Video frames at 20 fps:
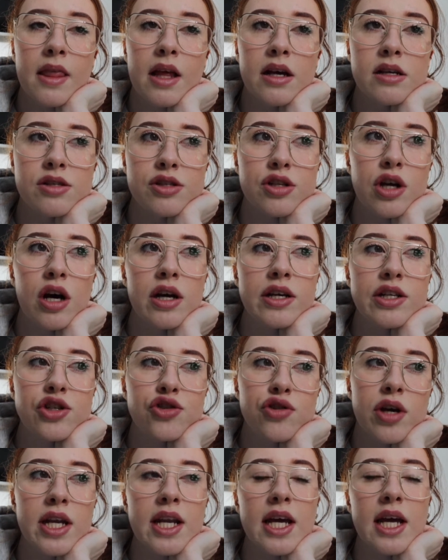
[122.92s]
started
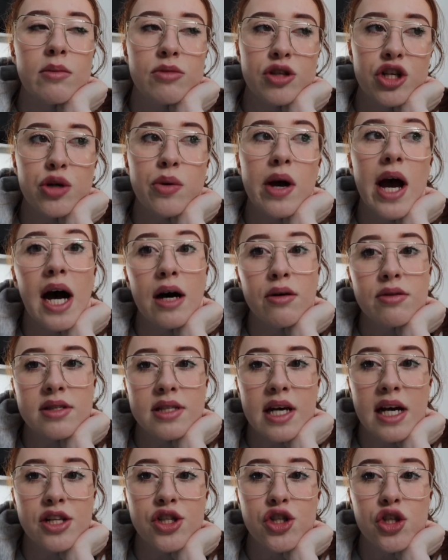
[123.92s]
training him to do it
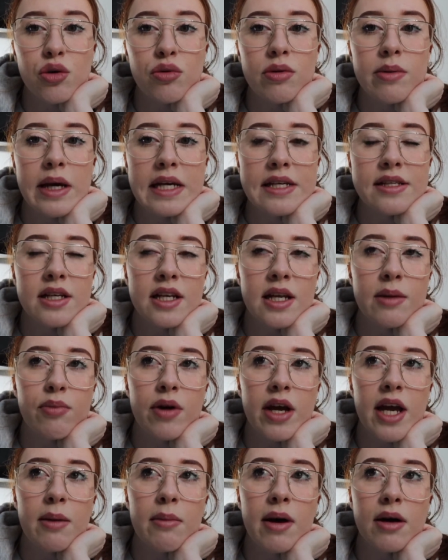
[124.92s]
outside. So we basically
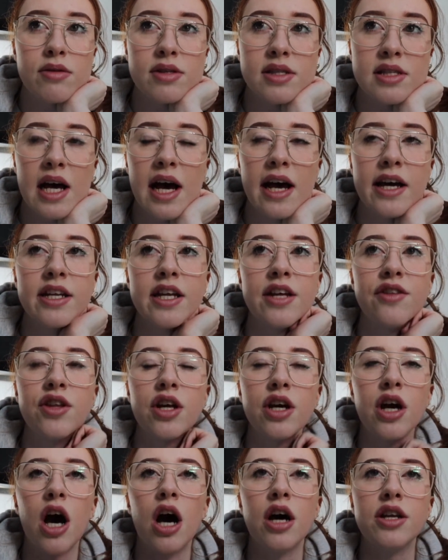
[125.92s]
bring him outside in
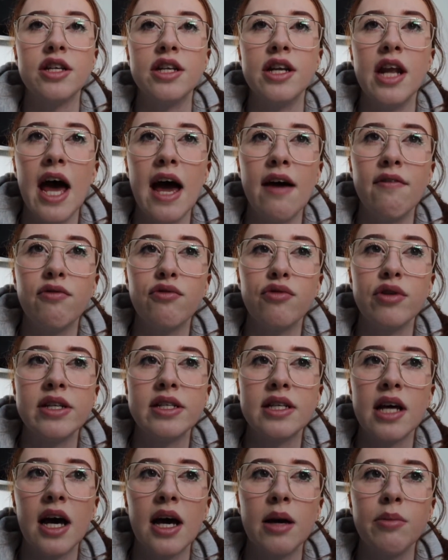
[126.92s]
the garden every
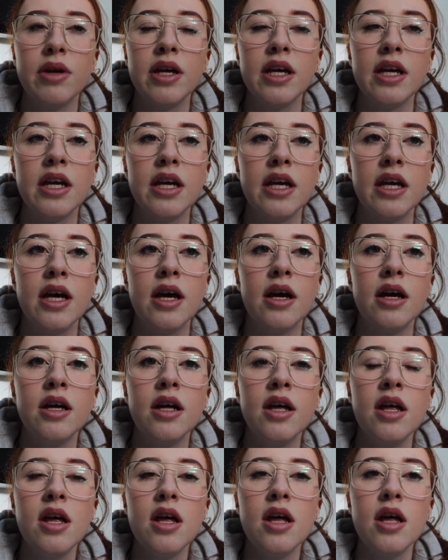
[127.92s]
time he
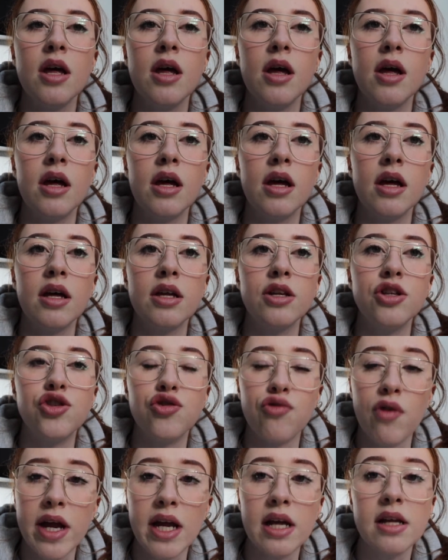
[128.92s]

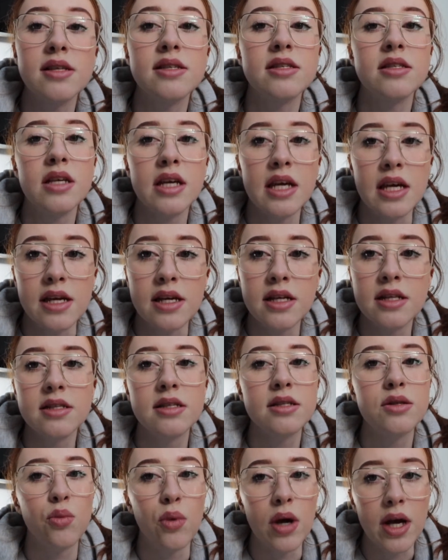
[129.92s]
drinks,
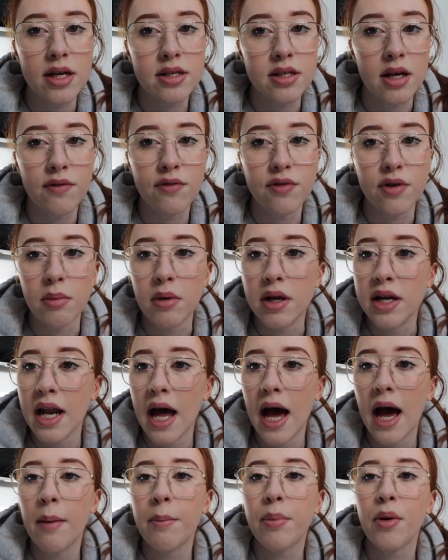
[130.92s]
eats, wakes up from a
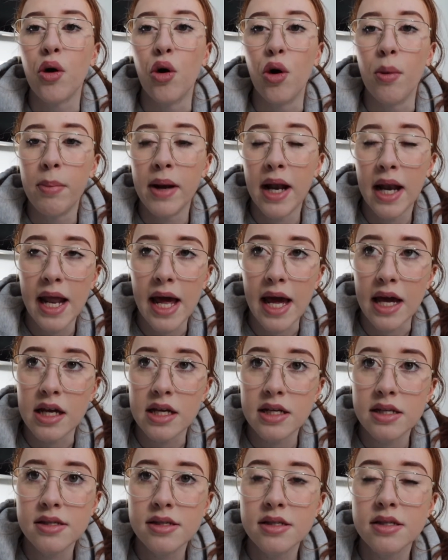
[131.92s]
nap, or
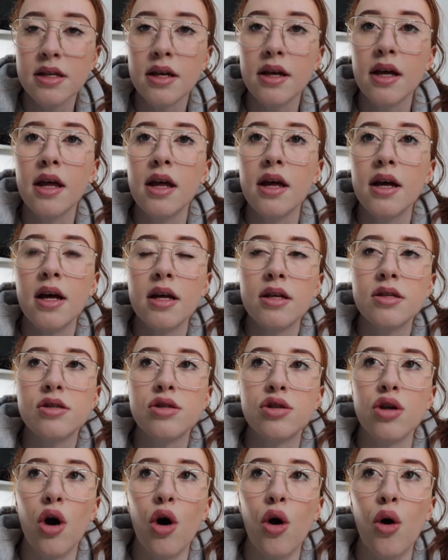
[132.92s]
plays,
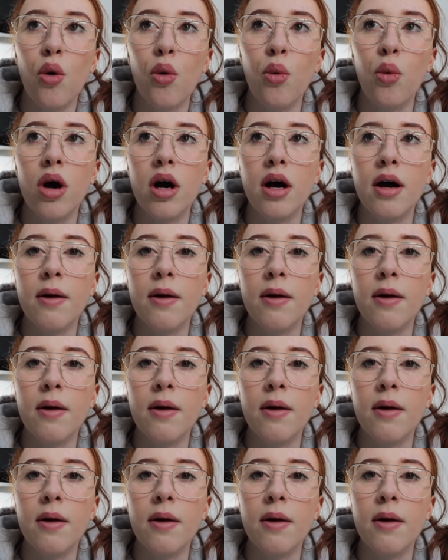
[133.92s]
so